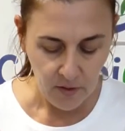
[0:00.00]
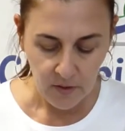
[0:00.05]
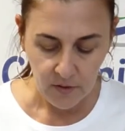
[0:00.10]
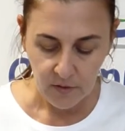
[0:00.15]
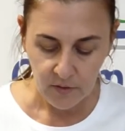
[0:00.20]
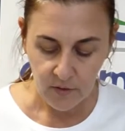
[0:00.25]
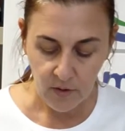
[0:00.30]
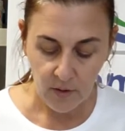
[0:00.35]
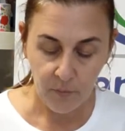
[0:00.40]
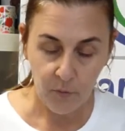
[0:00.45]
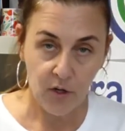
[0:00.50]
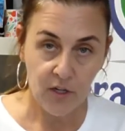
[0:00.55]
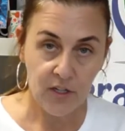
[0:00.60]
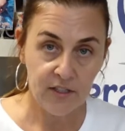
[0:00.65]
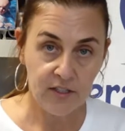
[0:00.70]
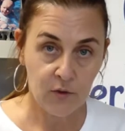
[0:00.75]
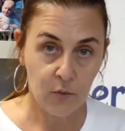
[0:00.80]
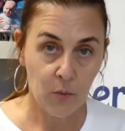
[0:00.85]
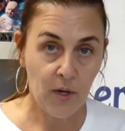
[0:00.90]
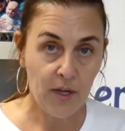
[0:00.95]
So I'm going to
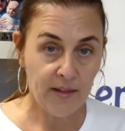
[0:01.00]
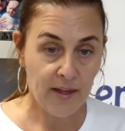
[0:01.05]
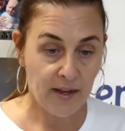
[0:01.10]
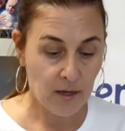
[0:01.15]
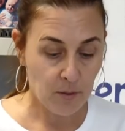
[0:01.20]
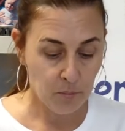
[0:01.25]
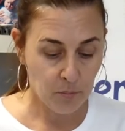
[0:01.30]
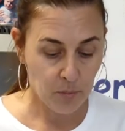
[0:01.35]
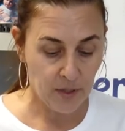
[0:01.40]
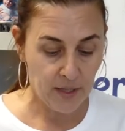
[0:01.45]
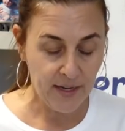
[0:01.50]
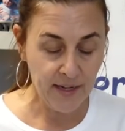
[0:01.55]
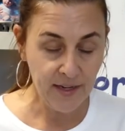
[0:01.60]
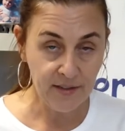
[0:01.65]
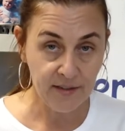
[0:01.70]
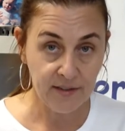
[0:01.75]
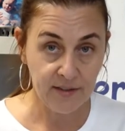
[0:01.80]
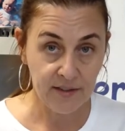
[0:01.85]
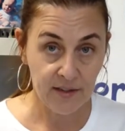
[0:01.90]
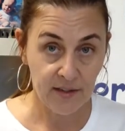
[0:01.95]
swing that in
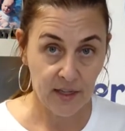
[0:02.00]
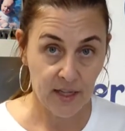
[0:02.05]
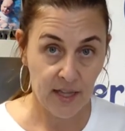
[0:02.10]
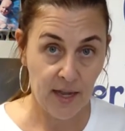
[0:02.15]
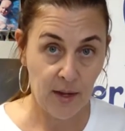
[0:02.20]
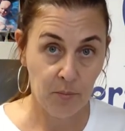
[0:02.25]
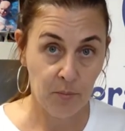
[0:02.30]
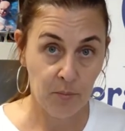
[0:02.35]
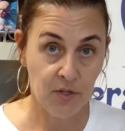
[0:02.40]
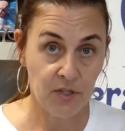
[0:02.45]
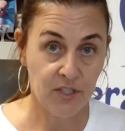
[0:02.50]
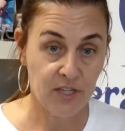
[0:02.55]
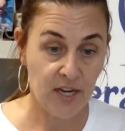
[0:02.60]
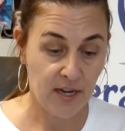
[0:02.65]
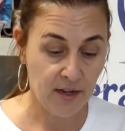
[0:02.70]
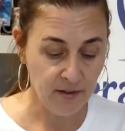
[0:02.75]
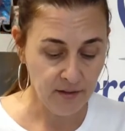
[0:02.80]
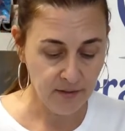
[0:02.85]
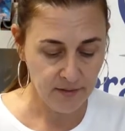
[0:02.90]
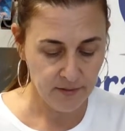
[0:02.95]
place, clamp it
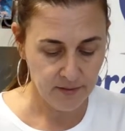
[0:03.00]
down,